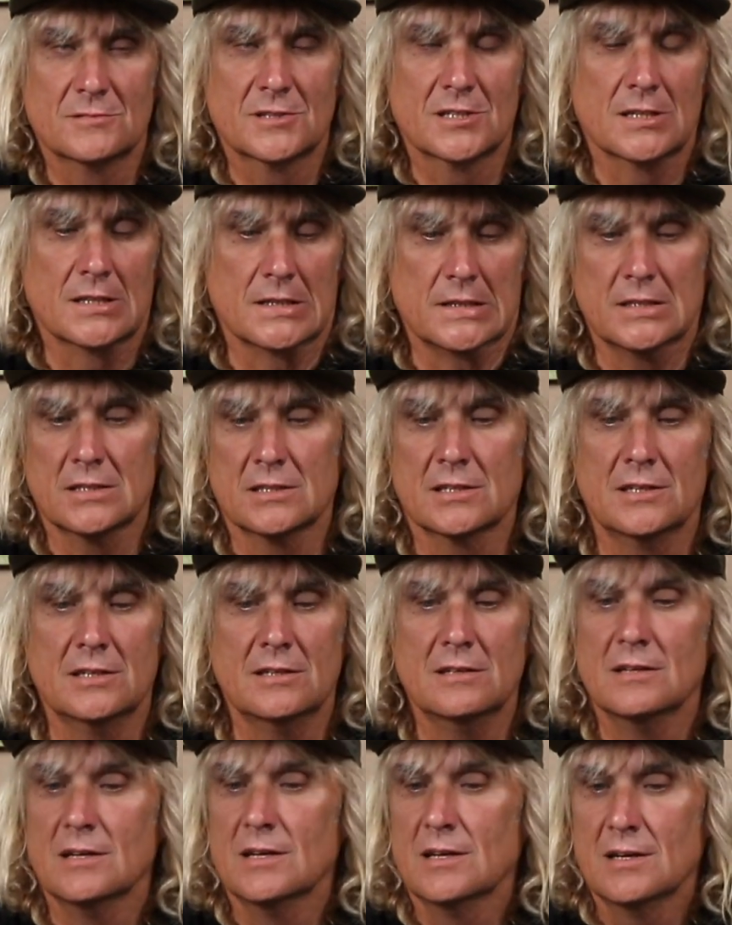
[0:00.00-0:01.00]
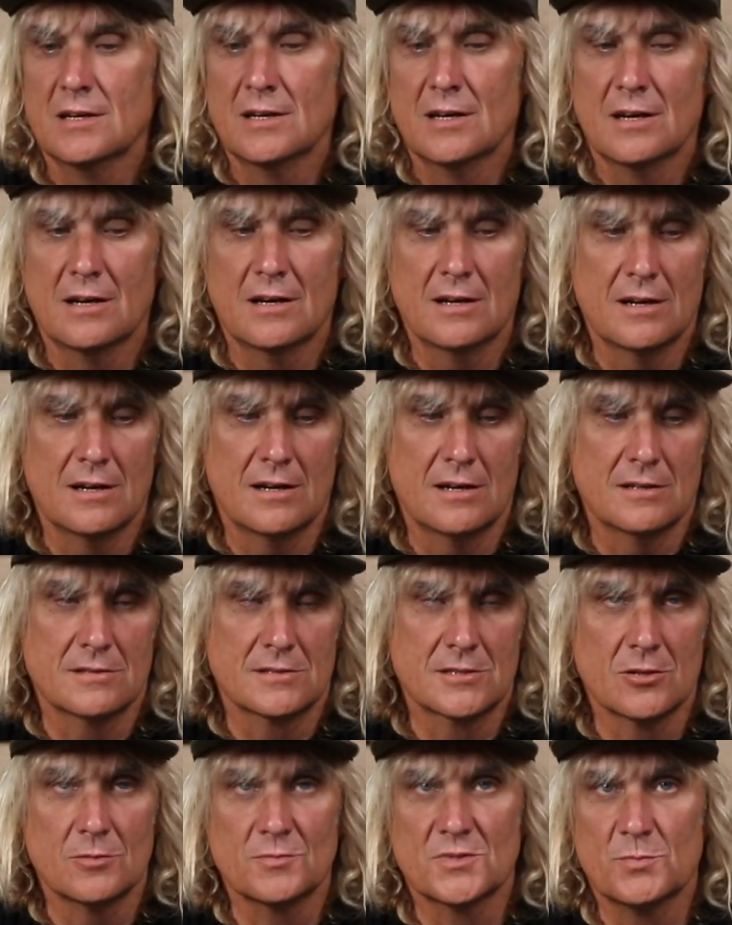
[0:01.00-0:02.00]
Clearly,
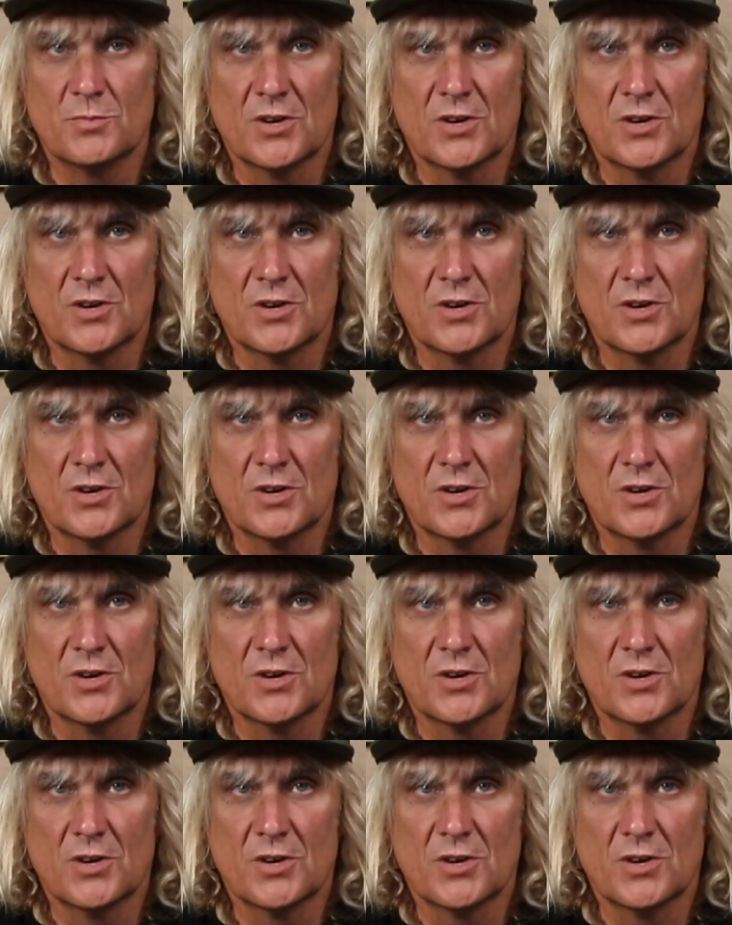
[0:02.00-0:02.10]
Tom